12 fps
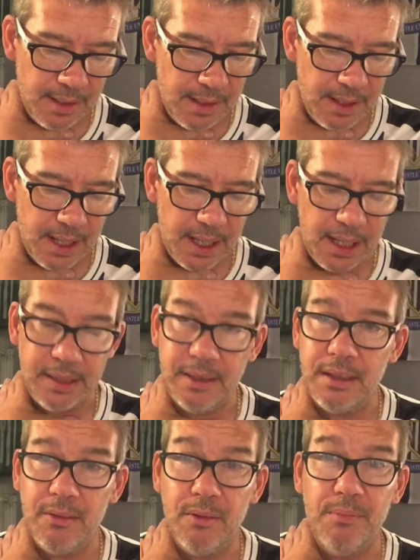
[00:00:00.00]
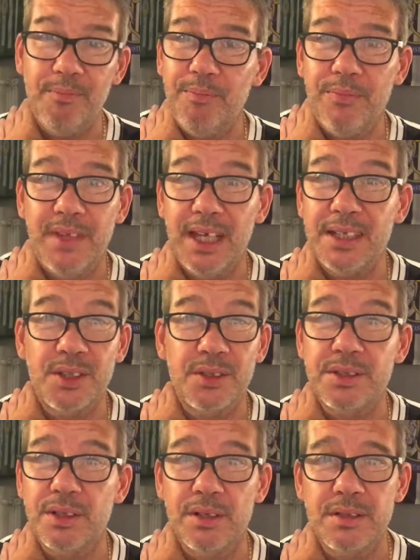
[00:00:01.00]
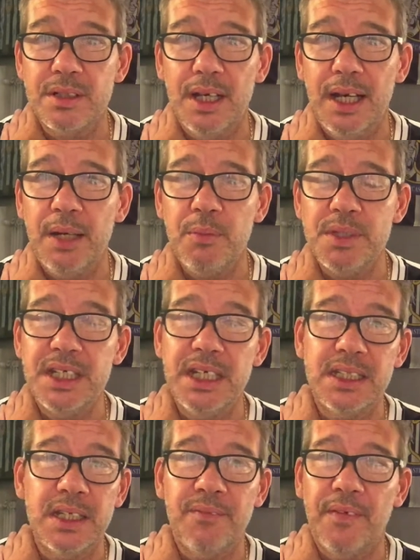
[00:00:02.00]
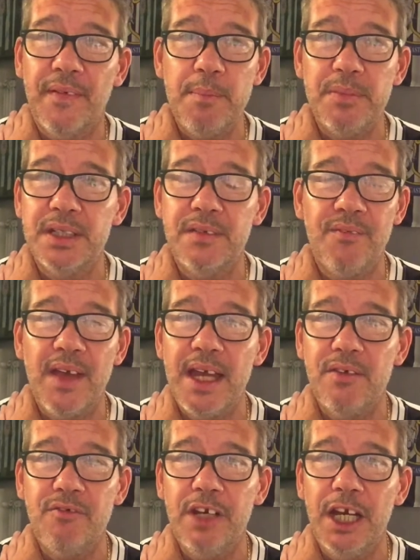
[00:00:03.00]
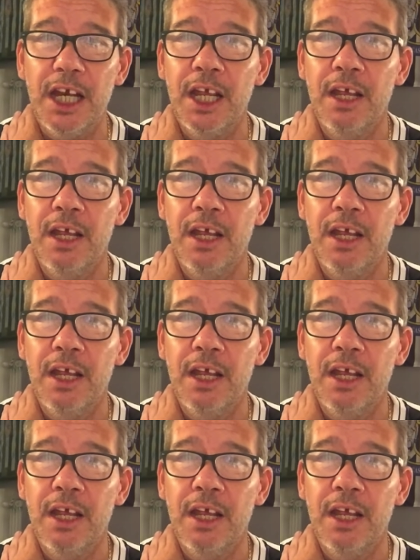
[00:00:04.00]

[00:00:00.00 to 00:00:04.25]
and you know, they sussed us, and it was easy for them to defend really.